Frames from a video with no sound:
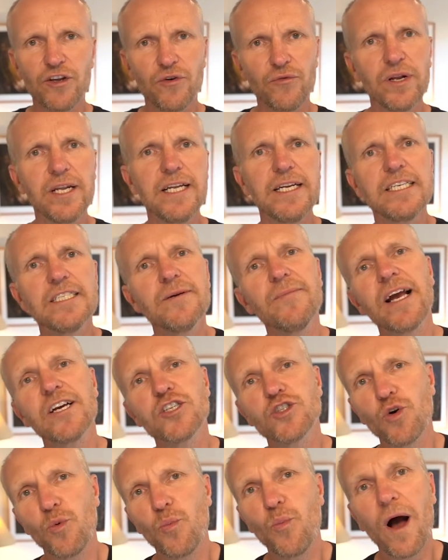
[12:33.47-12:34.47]
you really need to
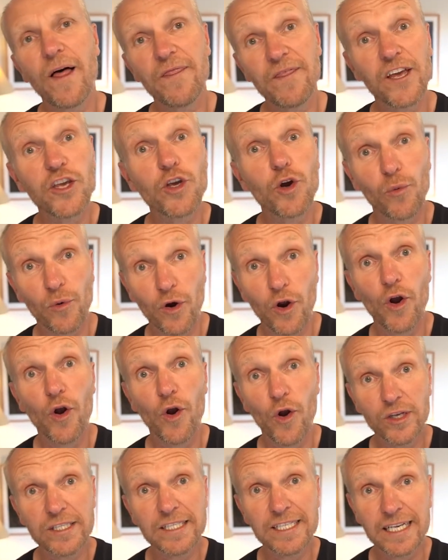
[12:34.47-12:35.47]
make sure one, that you're
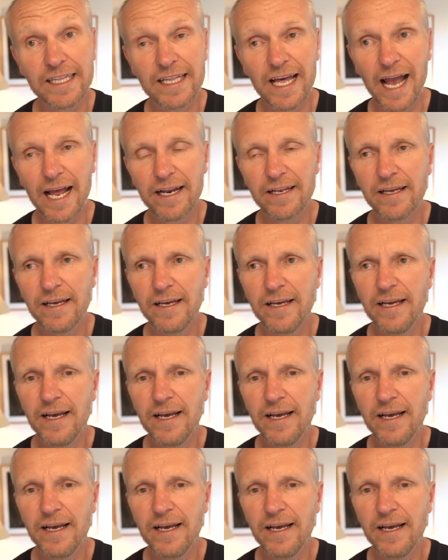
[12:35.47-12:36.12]
rehearsing that.